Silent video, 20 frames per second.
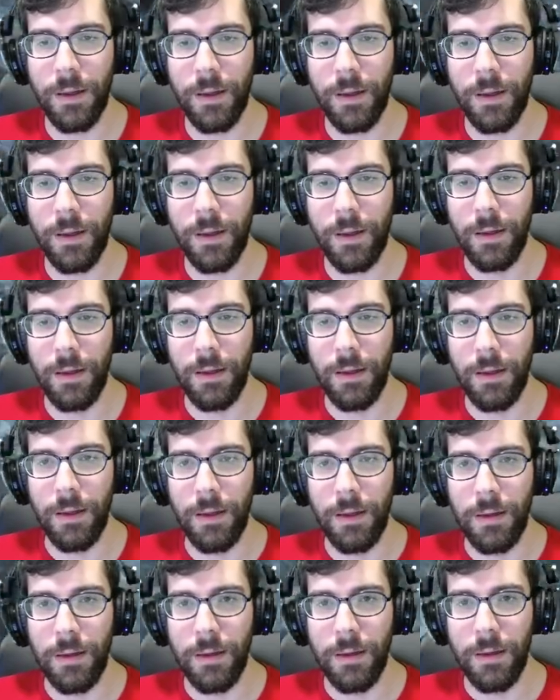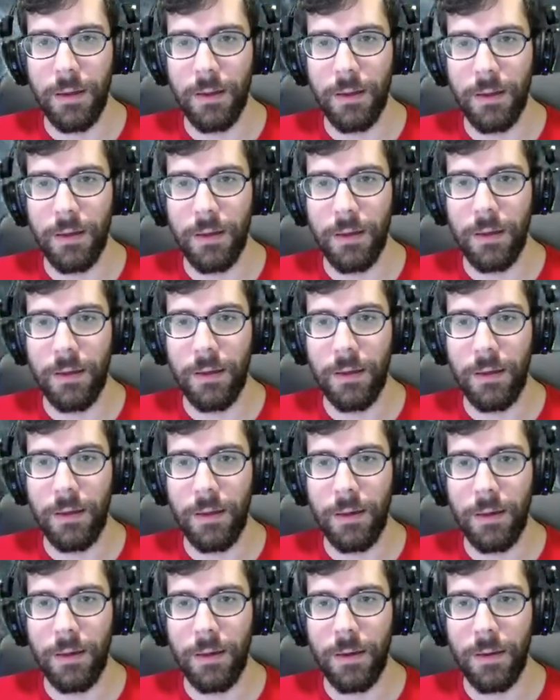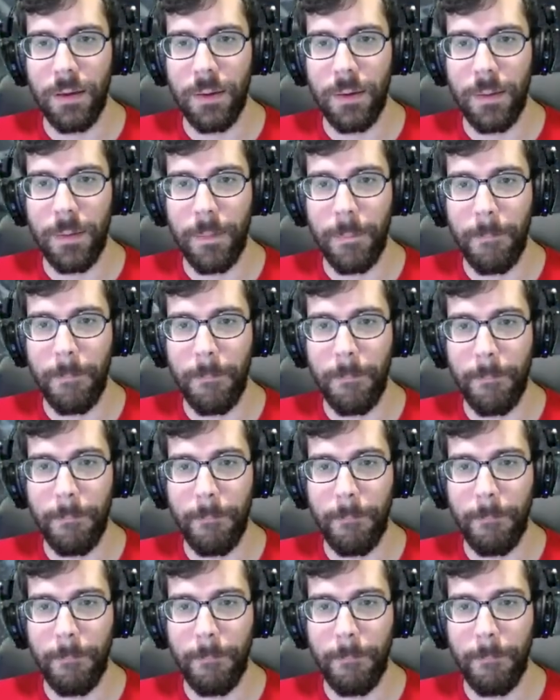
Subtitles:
[no speech]